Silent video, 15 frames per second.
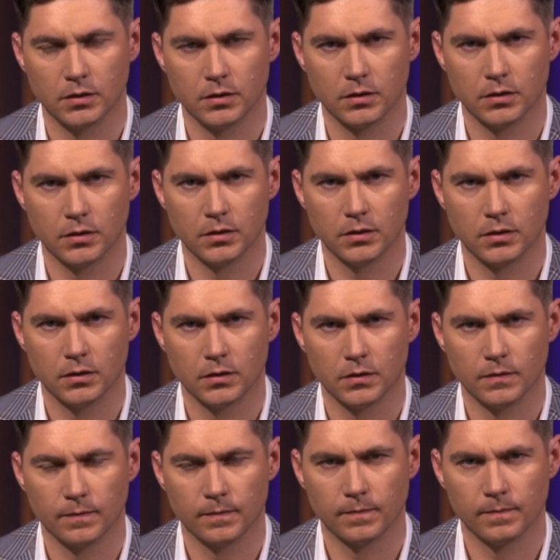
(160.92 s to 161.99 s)

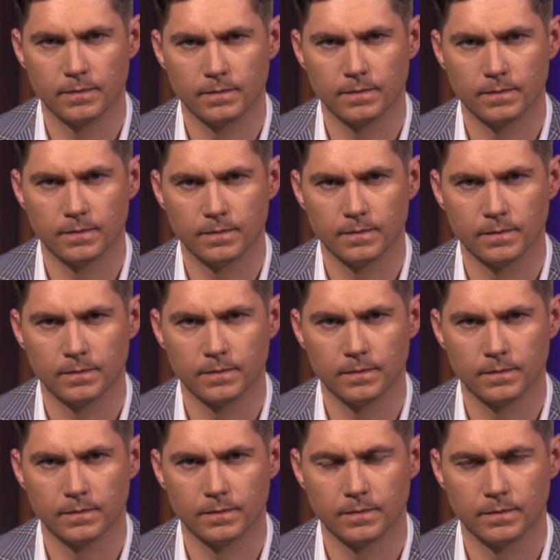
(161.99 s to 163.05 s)

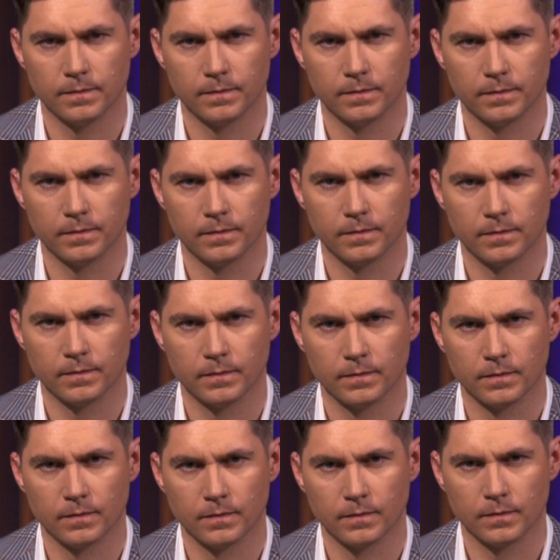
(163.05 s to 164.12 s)

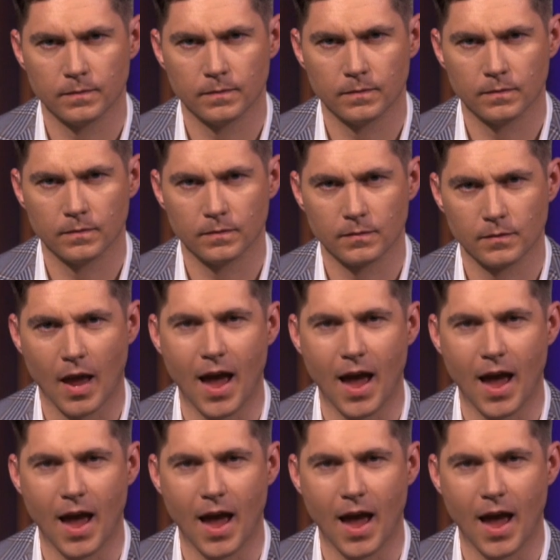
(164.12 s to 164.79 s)
(silent)